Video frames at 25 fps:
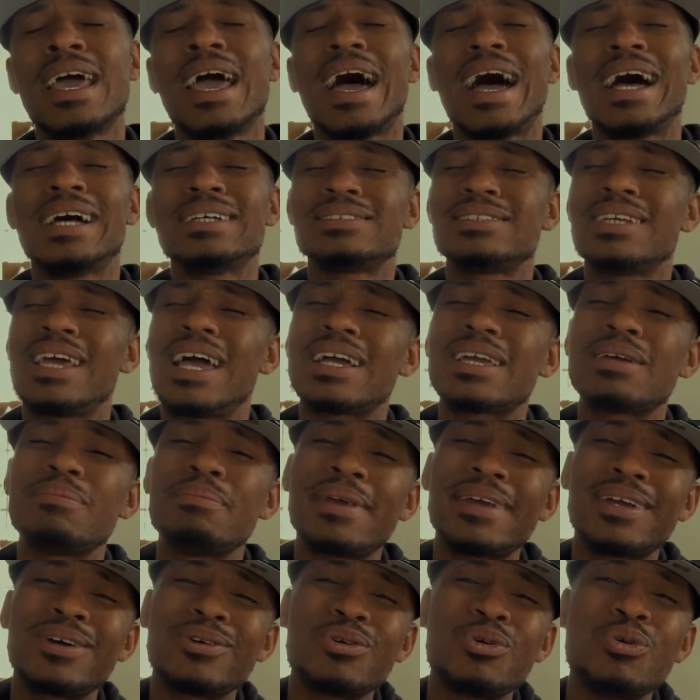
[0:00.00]
I say I can
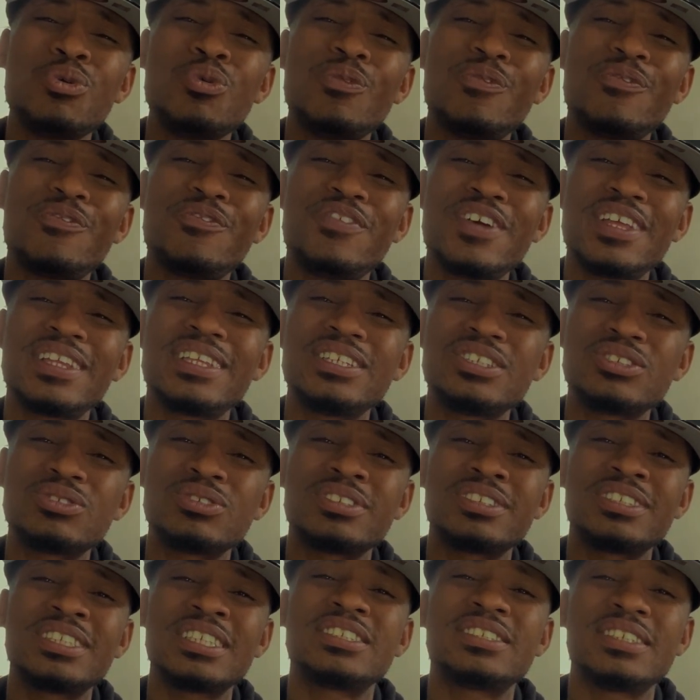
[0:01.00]
make a cool $50,000 to
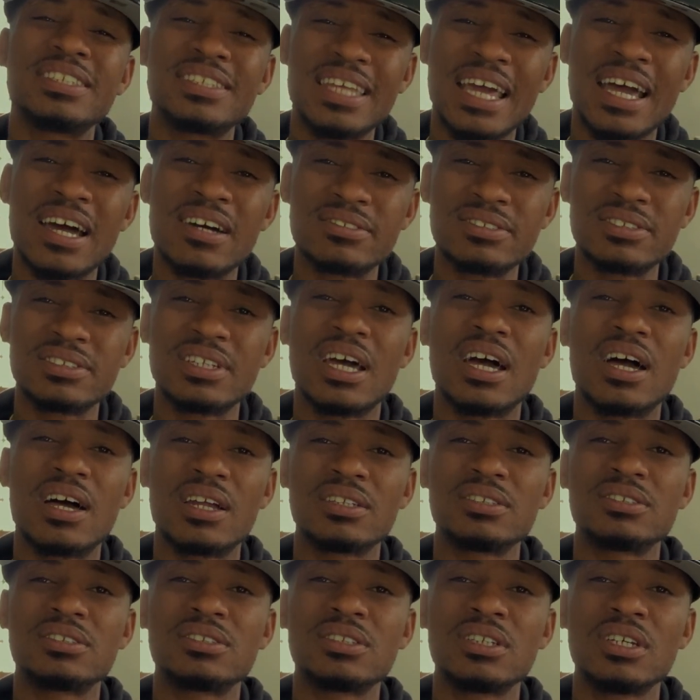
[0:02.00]

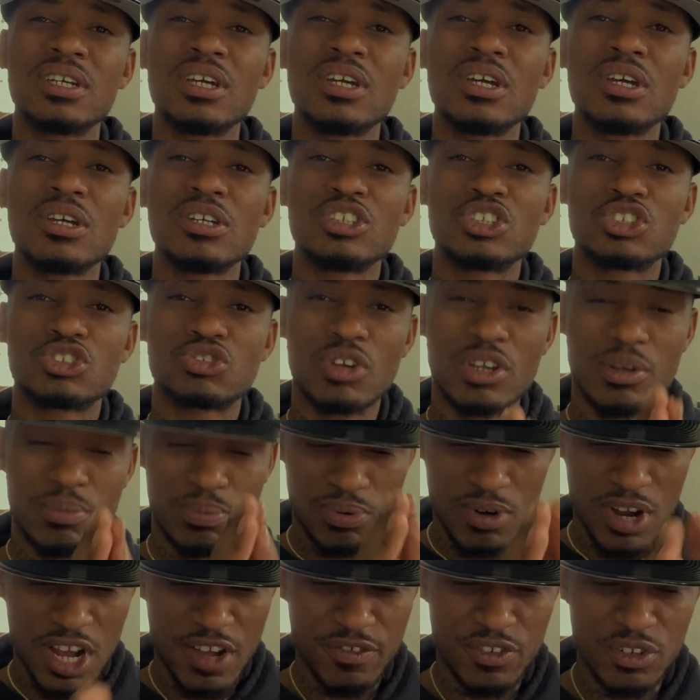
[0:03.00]
$60,000 straight
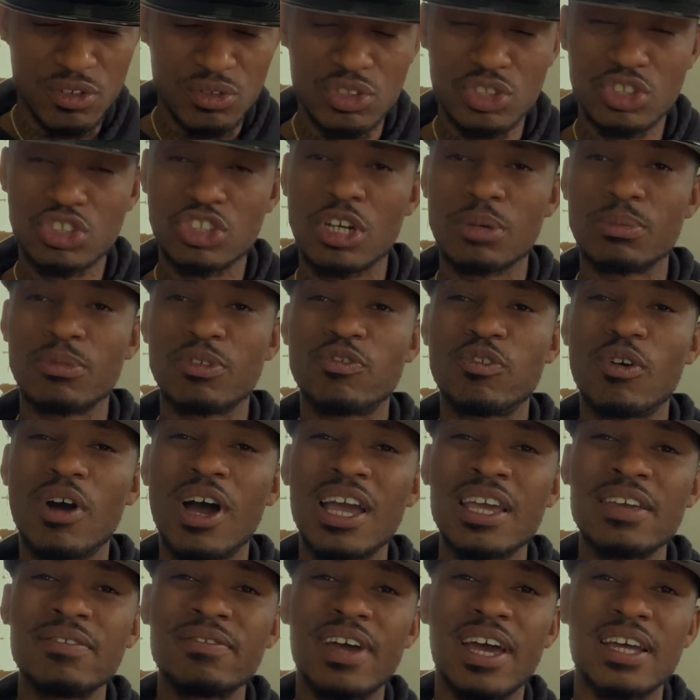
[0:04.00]
profit on the truck before
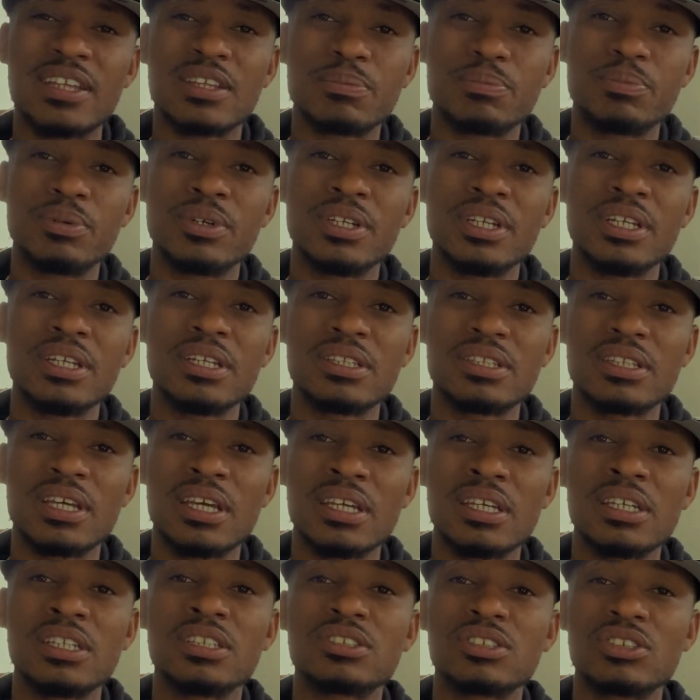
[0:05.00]
I even have to put
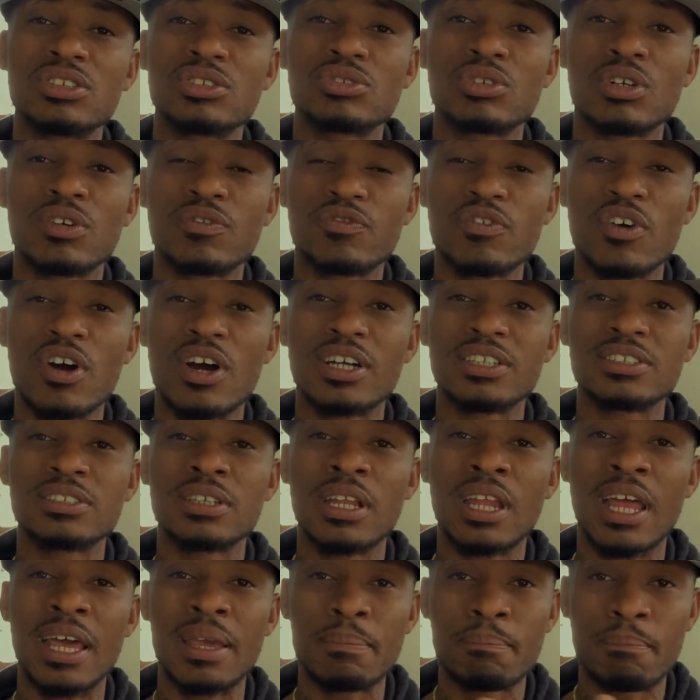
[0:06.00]
anything into the truck as far as
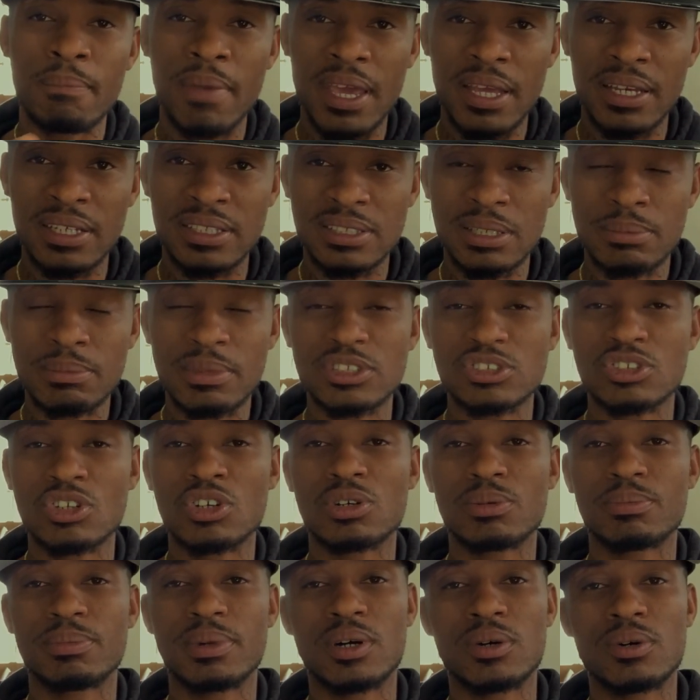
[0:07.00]
like maintenance. I'm not
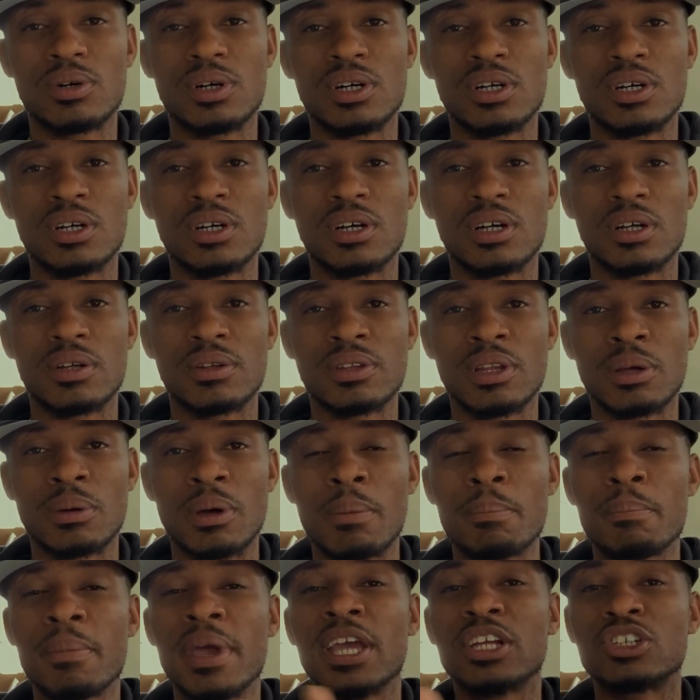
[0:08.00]
talking about
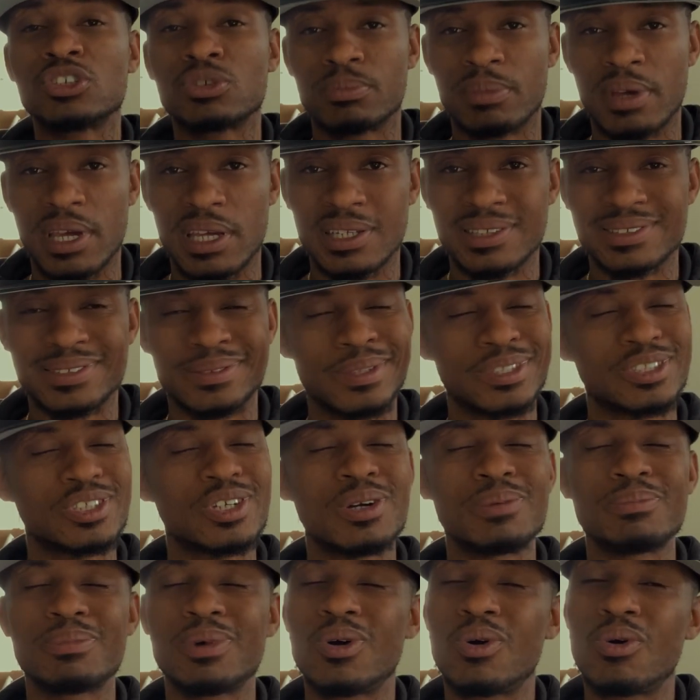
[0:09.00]
a major maintenance. I'm not
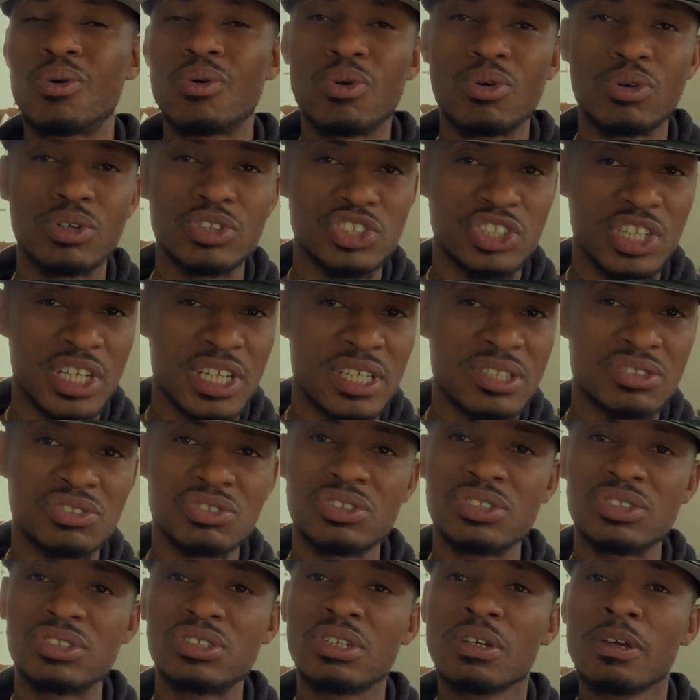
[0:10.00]
talking about oil
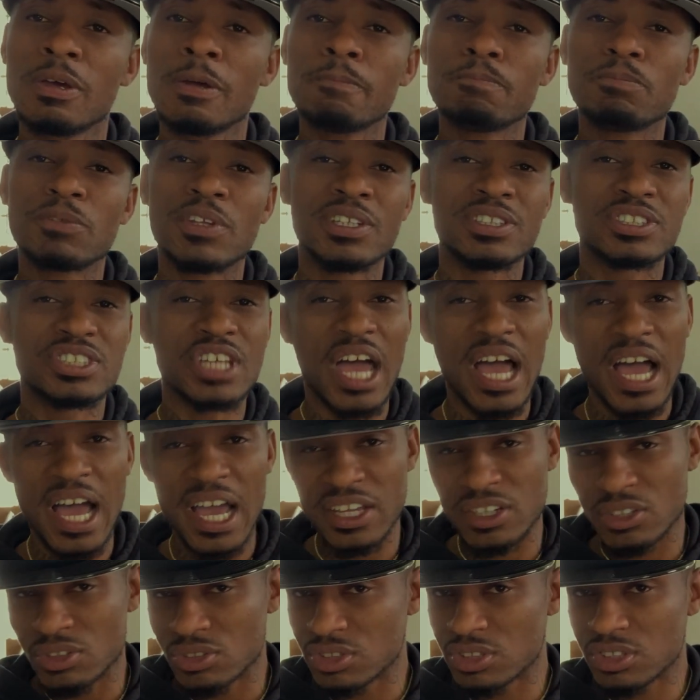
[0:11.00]
changes and
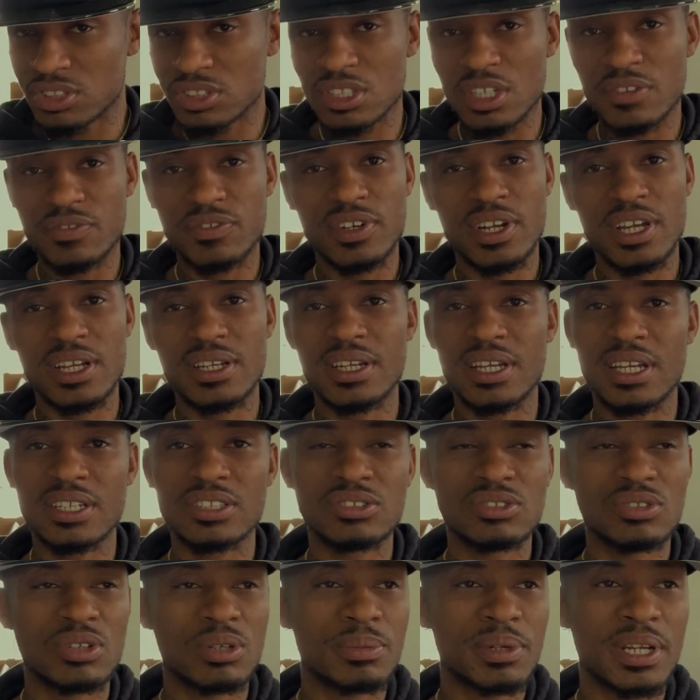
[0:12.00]
tires and stuff of that nature.
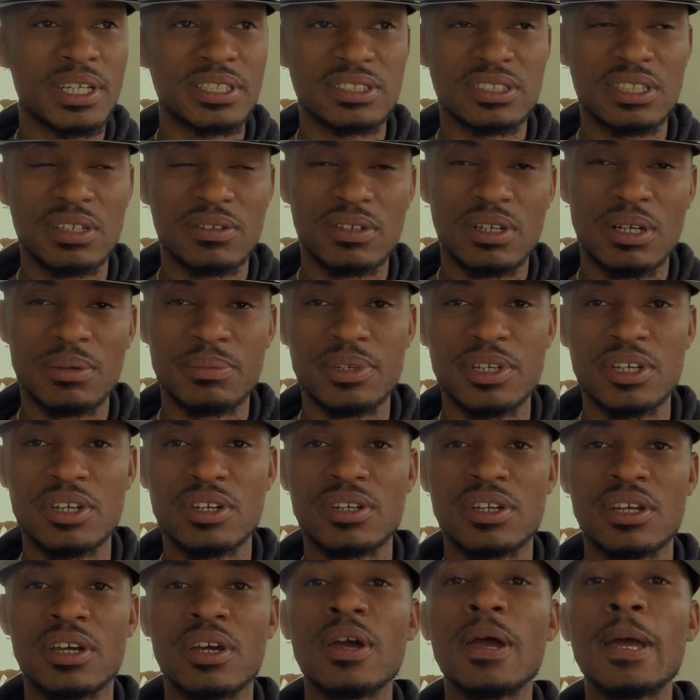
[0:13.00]
You know what I mean? That stuff come here
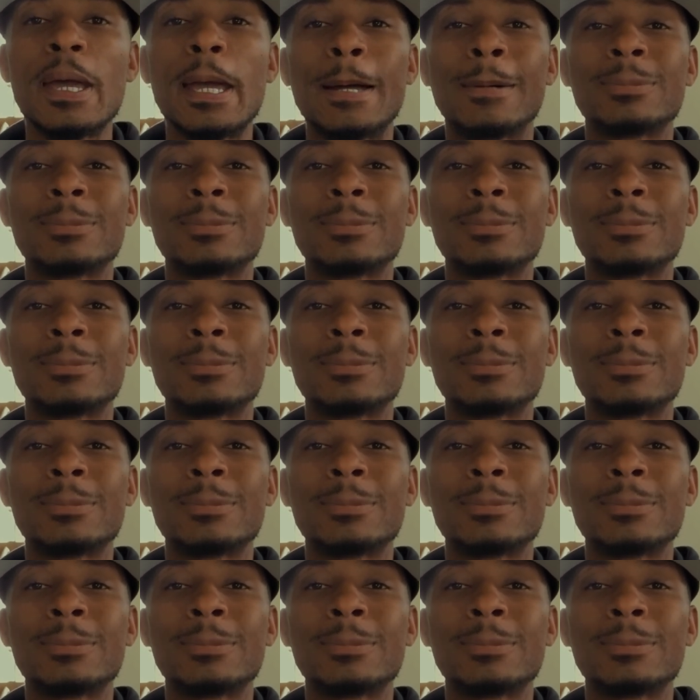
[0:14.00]
and there.